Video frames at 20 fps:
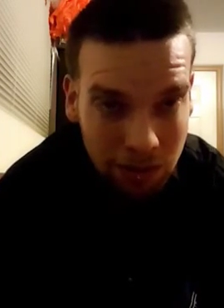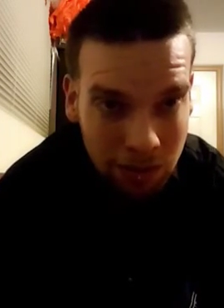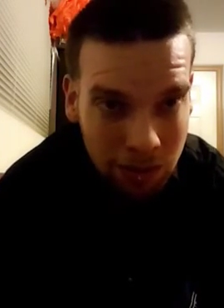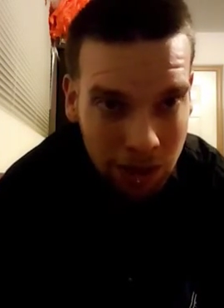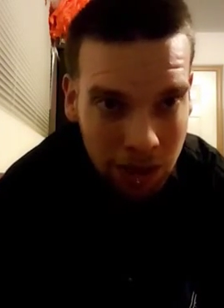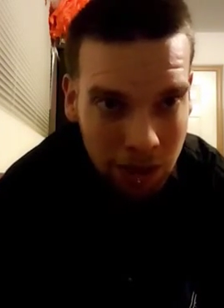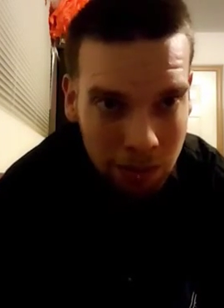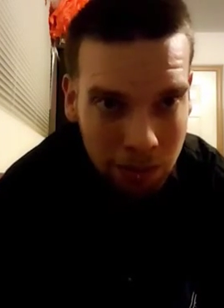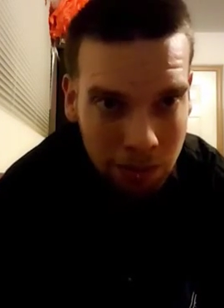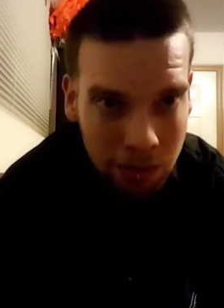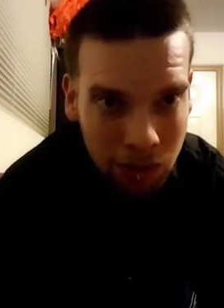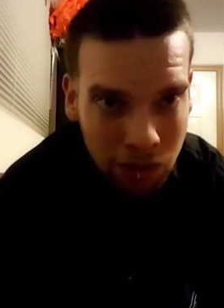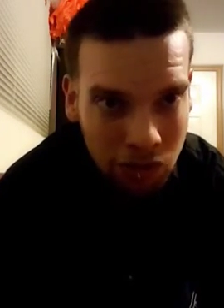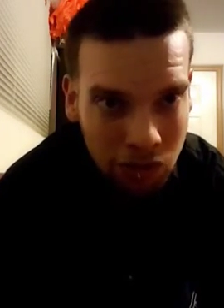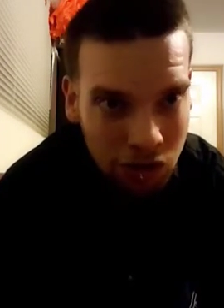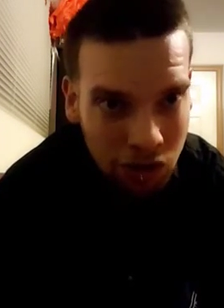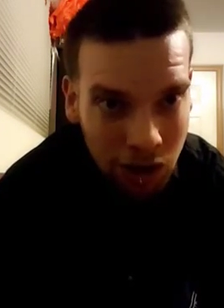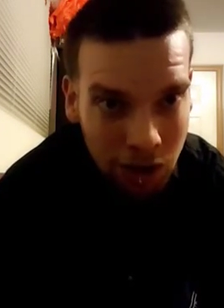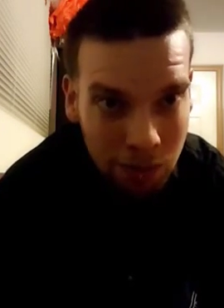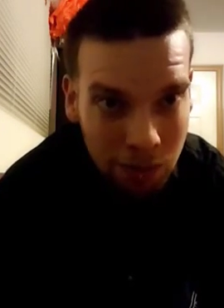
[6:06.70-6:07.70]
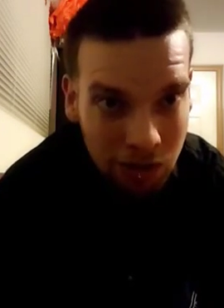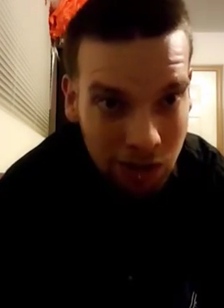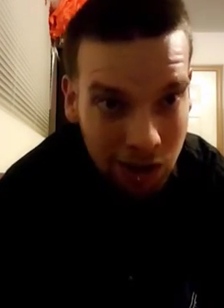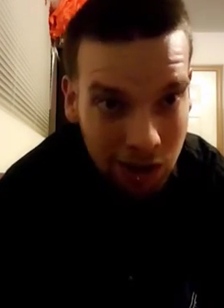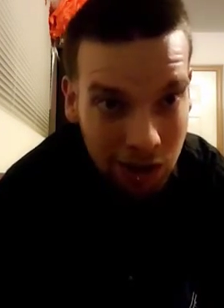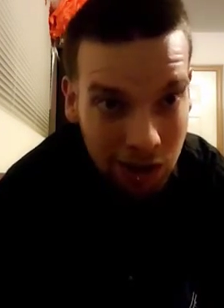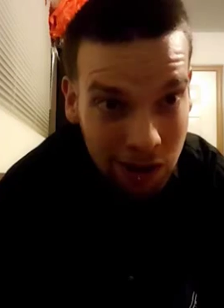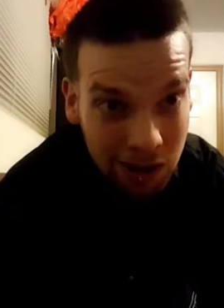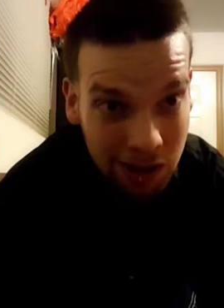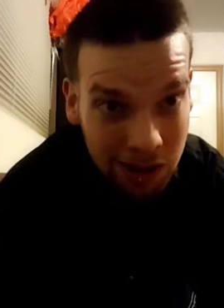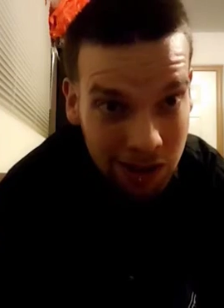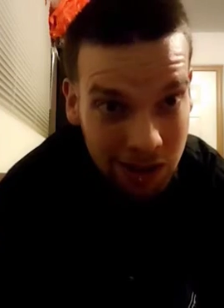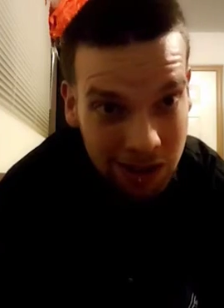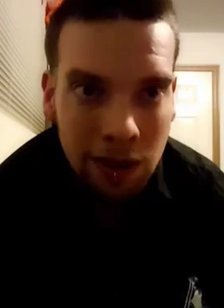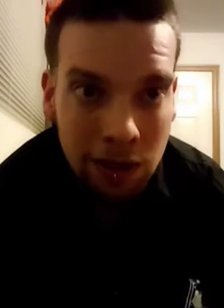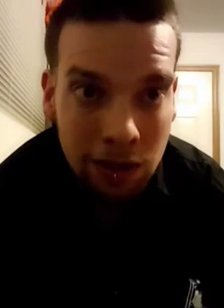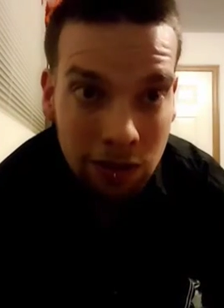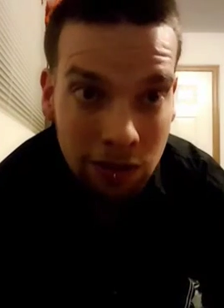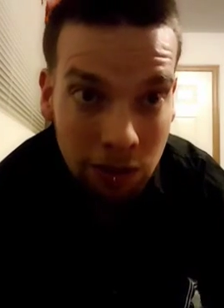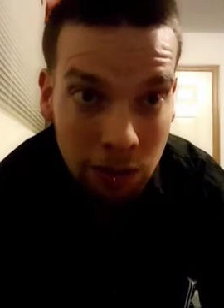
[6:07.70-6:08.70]
We can build shops there.
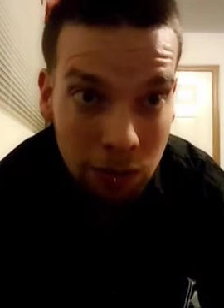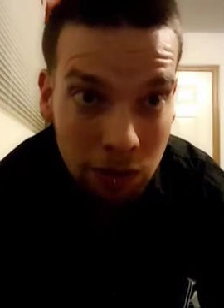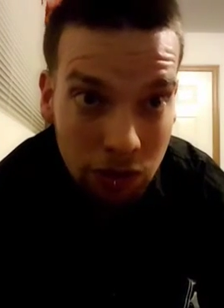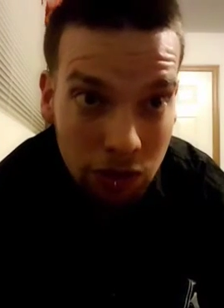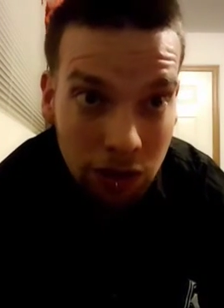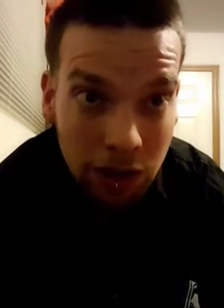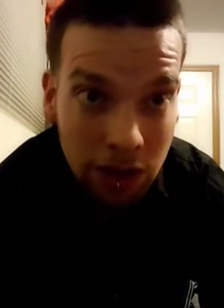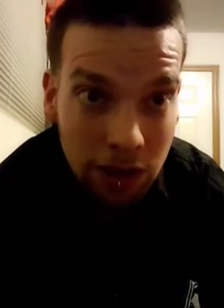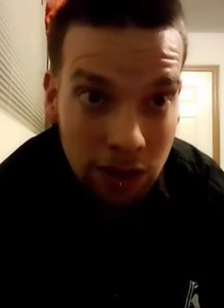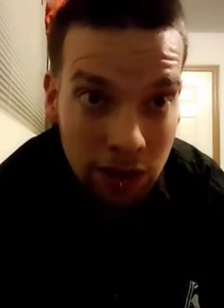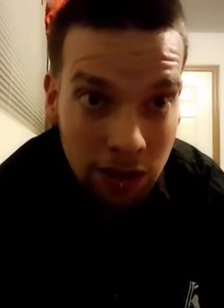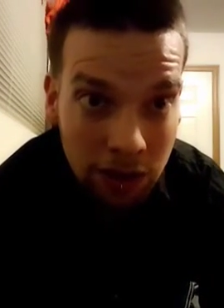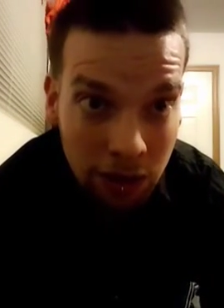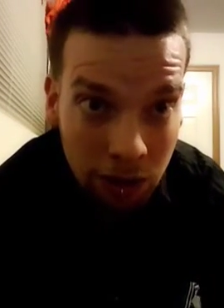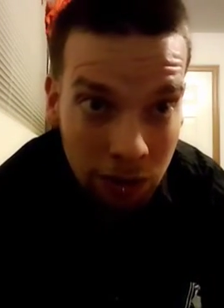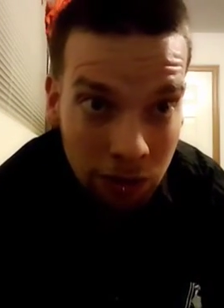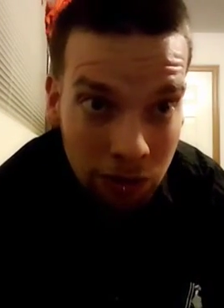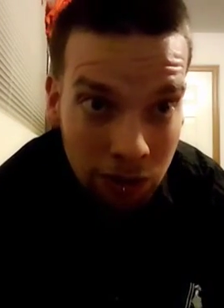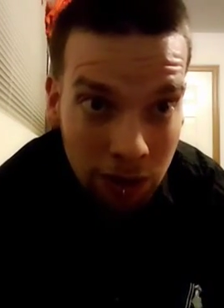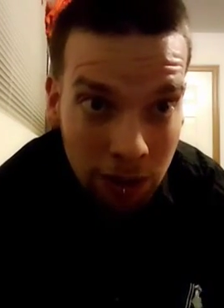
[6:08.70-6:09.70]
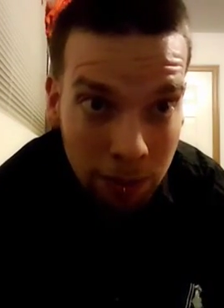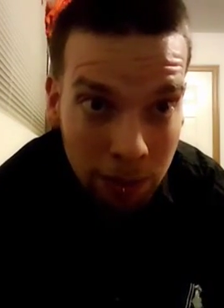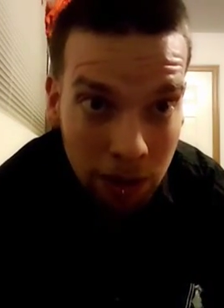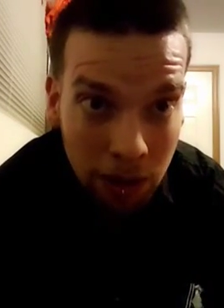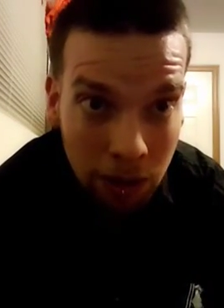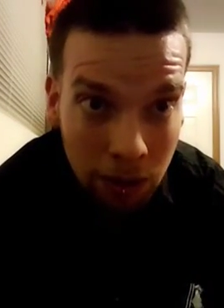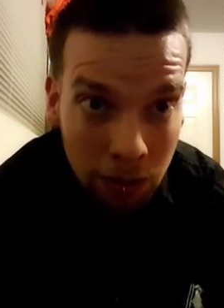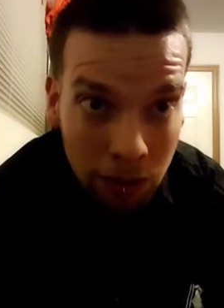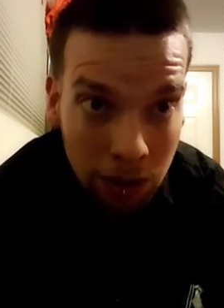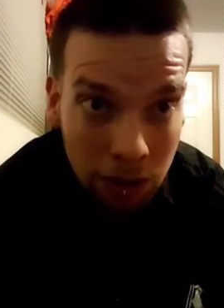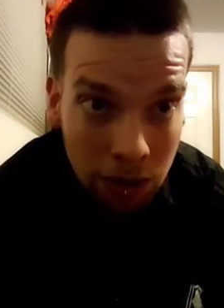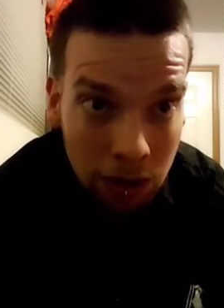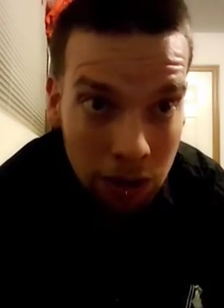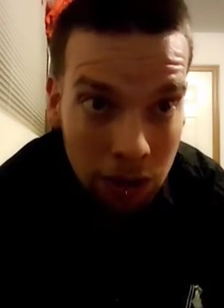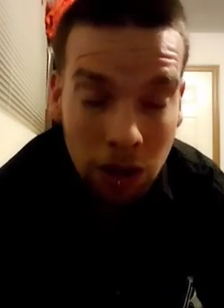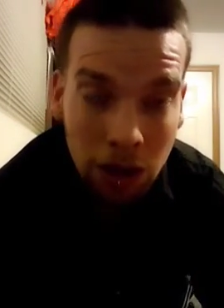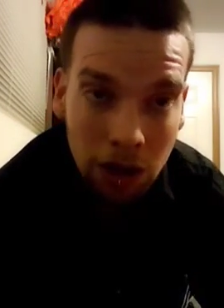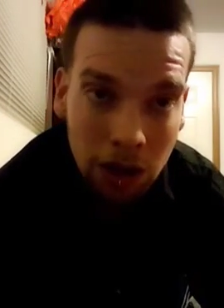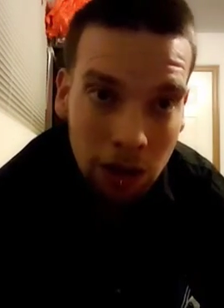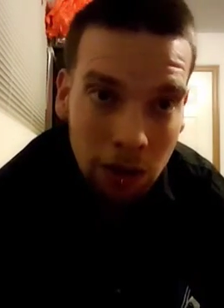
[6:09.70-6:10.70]
So once you get the tunnels up and going,
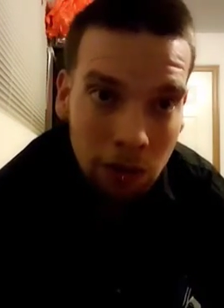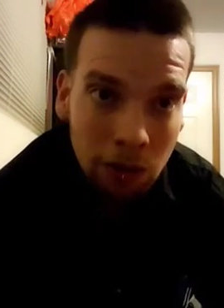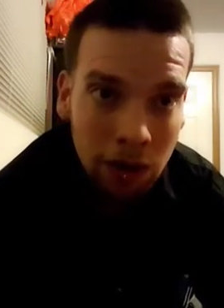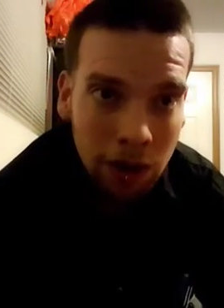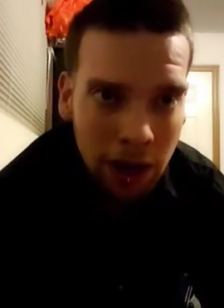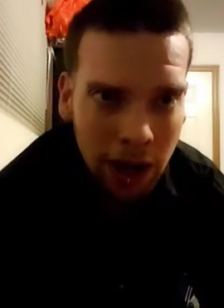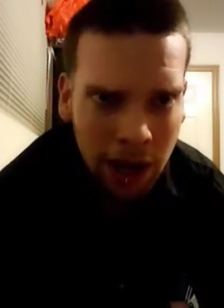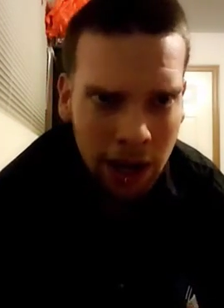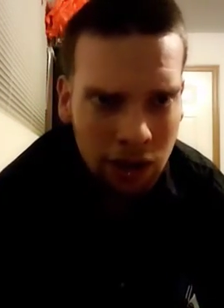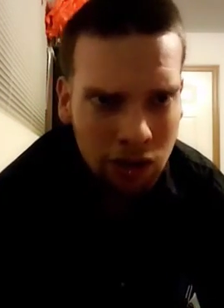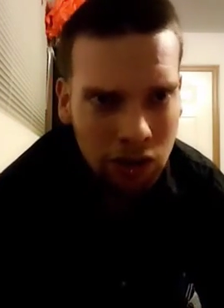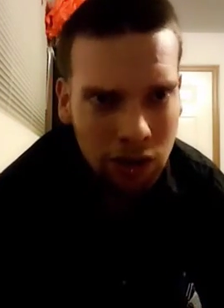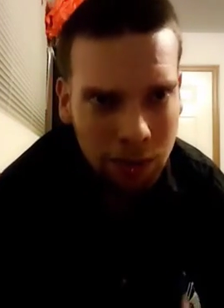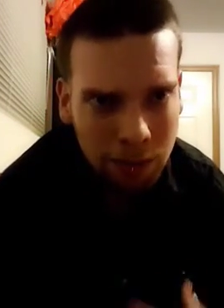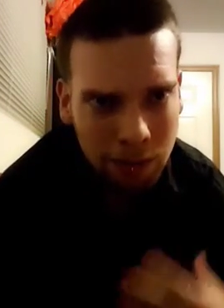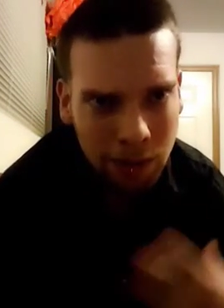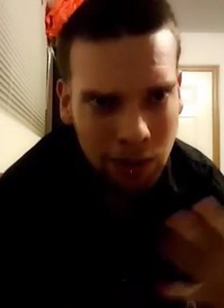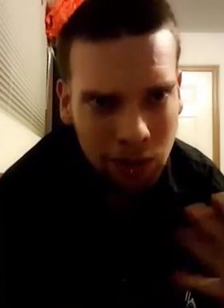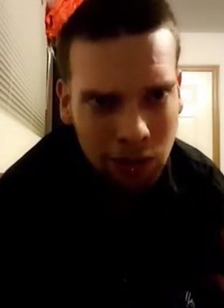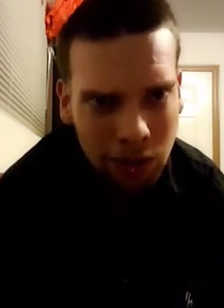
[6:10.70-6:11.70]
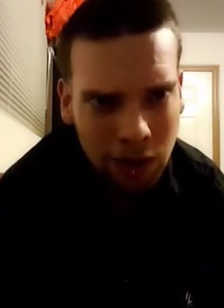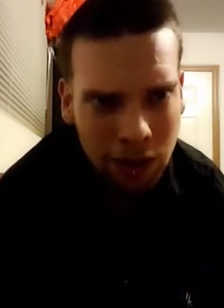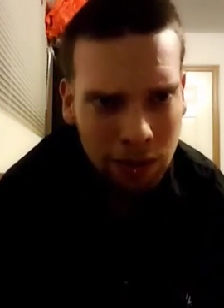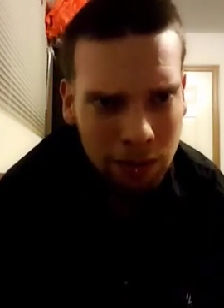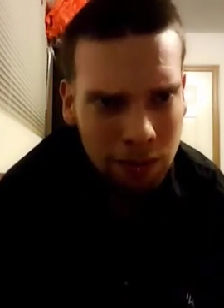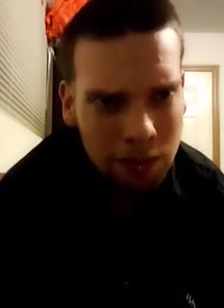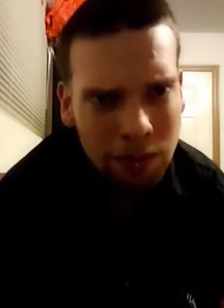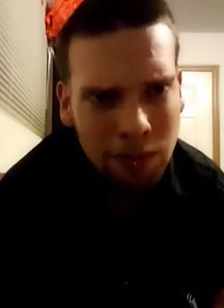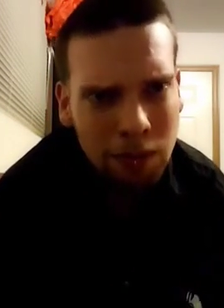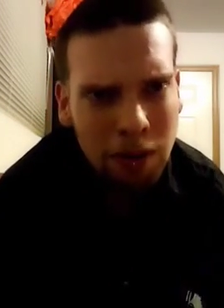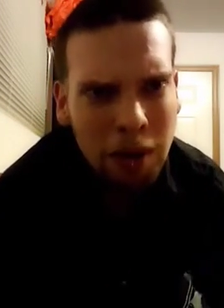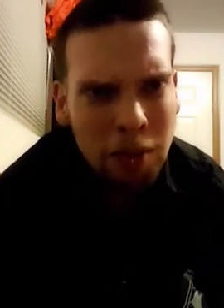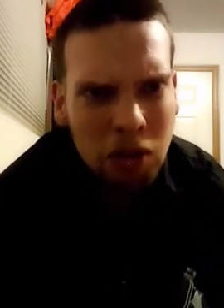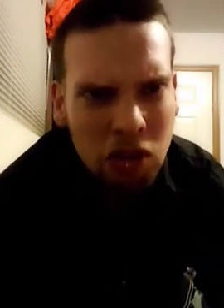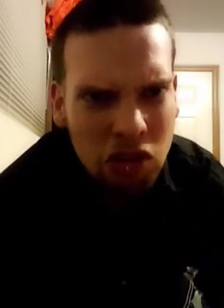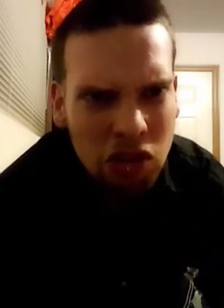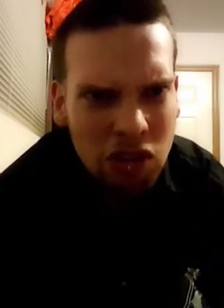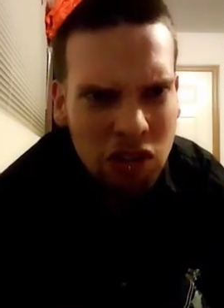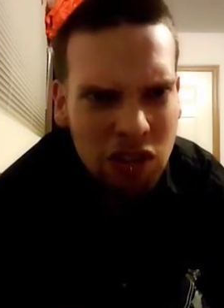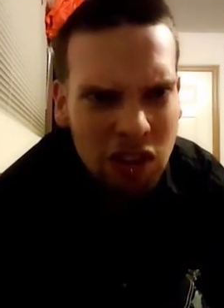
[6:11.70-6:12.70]
you're going to want to actually build them. Probably
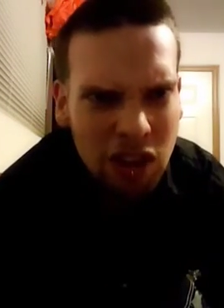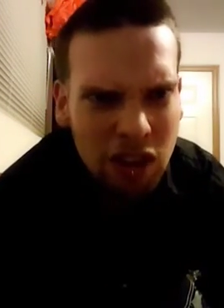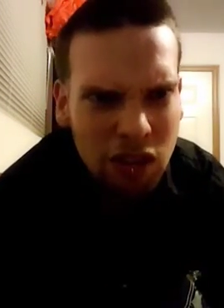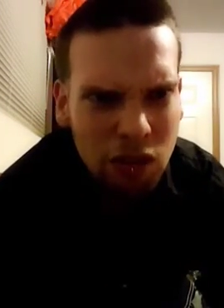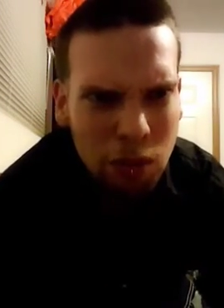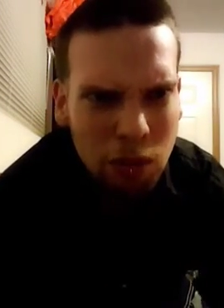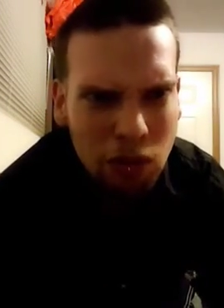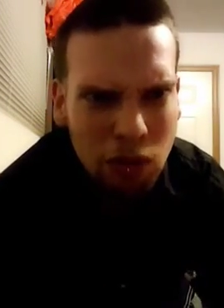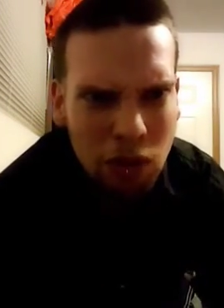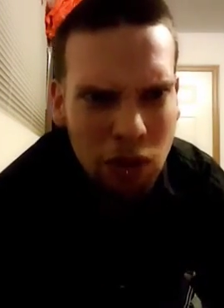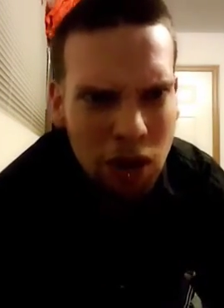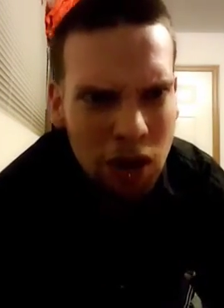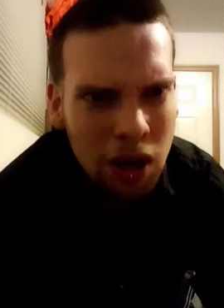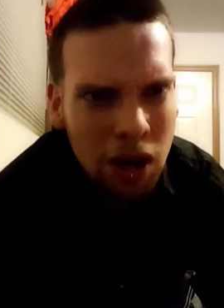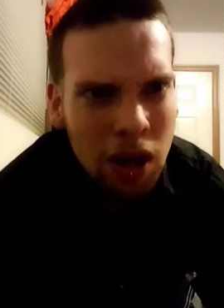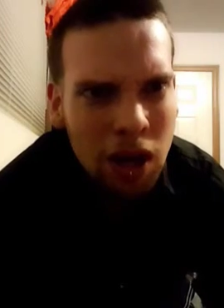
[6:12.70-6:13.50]
should have said this before.